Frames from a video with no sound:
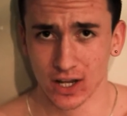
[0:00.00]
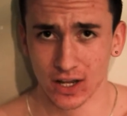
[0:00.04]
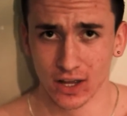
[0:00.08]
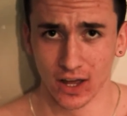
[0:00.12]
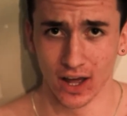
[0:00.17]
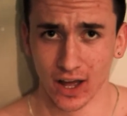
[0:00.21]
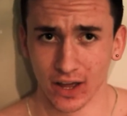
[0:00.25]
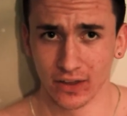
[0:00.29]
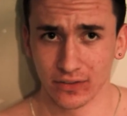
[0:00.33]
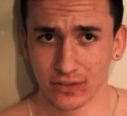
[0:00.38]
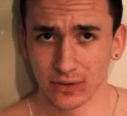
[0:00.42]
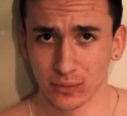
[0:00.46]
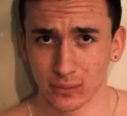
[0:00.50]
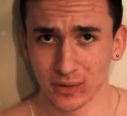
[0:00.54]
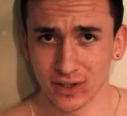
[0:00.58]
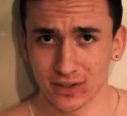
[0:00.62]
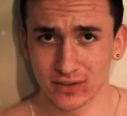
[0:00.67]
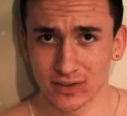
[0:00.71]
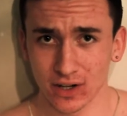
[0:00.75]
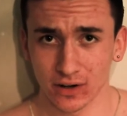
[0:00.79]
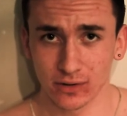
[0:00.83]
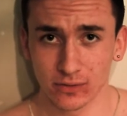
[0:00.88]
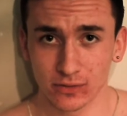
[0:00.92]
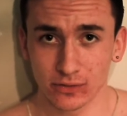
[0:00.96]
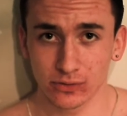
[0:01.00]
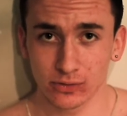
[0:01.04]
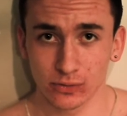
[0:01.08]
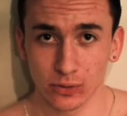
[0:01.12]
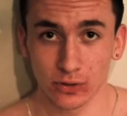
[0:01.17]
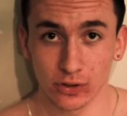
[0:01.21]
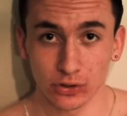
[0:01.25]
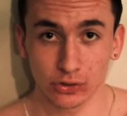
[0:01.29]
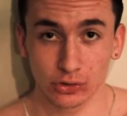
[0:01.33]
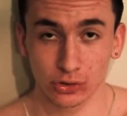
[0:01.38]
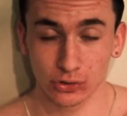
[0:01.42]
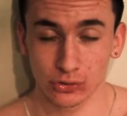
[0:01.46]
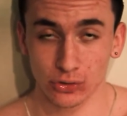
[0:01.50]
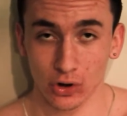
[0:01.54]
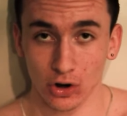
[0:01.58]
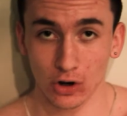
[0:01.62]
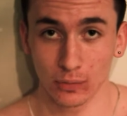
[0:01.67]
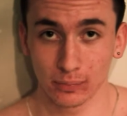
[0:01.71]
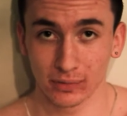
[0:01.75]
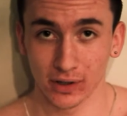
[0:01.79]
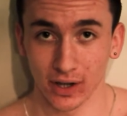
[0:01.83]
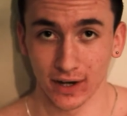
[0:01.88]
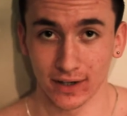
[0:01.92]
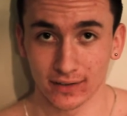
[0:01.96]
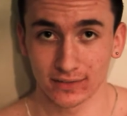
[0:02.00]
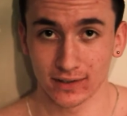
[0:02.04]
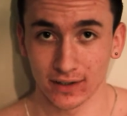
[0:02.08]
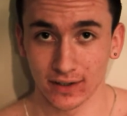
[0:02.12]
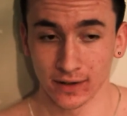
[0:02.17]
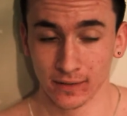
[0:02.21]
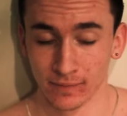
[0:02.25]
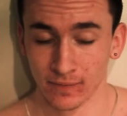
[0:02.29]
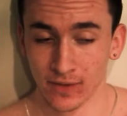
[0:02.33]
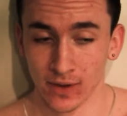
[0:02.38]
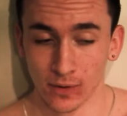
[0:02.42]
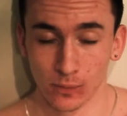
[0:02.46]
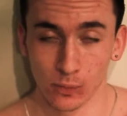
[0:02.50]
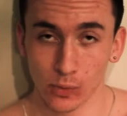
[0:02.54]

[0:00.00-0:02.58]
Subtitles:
that we'd done through the strobe lighting,